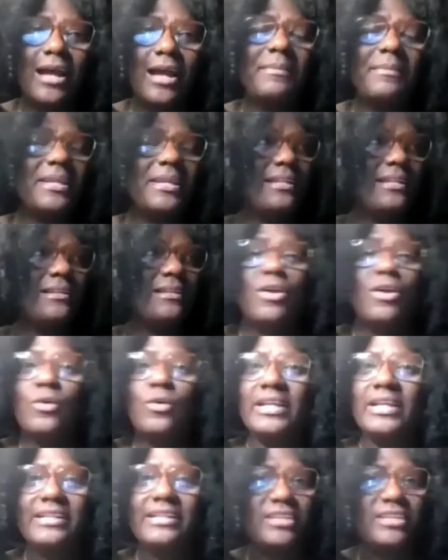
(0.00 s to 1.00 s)
I mean,
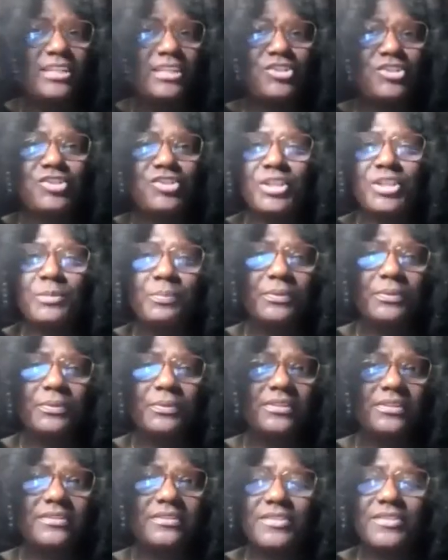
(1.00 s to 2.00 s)
it, it's
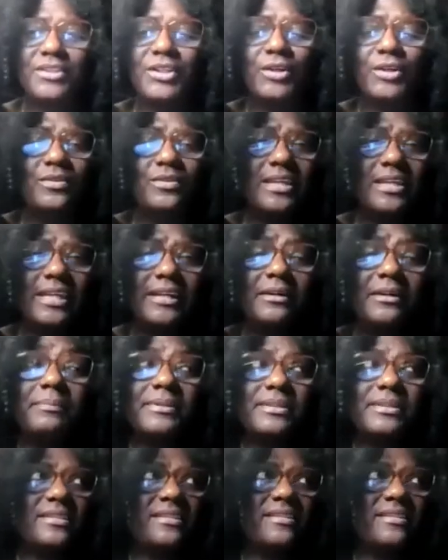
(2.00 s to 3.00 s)
cheaper to go there,
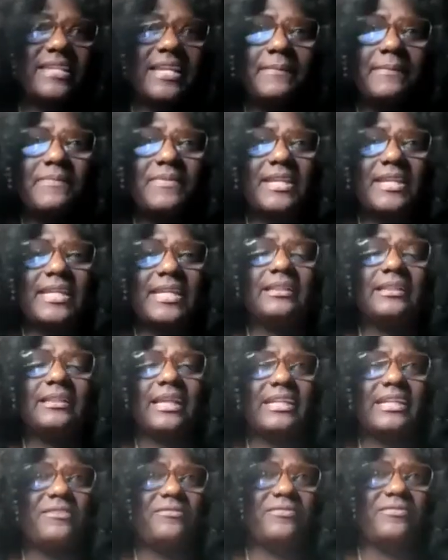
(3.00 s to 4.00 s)
but the same thing.
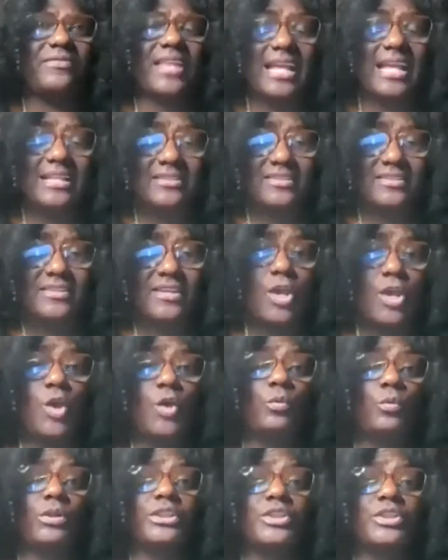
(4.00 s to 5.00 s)
Like, if that's
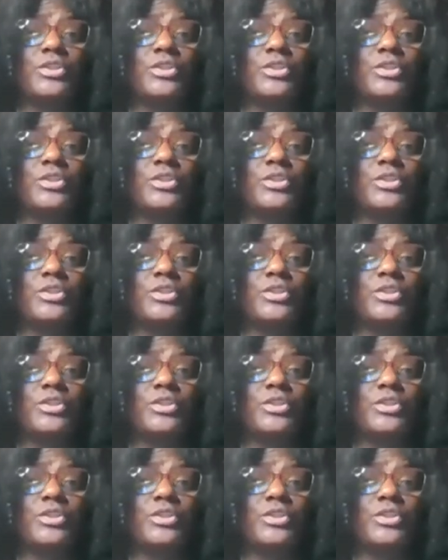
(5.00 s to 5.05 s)
what